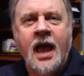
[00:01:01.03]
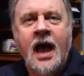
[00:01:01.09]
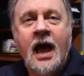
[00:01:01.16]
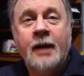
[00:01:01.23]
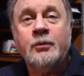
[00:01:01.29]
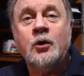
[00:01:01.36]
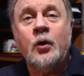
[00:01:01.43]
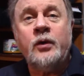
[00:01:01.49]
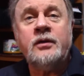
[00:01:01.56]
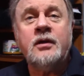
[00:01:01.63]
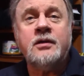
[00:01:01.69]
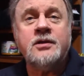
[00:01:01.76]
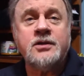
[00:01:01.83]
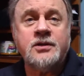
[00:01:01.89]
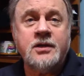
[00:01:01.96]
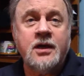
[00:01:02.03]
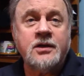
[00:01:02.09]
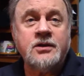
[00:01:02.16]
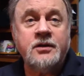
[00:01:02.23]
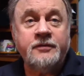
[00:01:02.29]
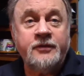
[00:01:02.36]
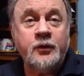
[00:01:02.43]
I'm going to
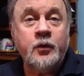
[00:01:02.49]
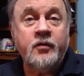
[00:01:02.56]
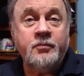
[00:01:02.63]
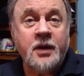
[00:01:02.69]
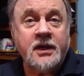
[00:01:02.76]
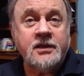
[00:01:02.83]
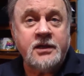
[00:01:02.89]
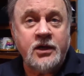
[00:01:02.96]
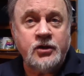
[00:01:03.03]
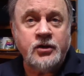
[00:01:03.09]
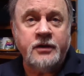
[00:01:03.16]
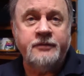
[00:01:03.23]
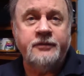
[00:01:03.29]
discuss a few of my teaching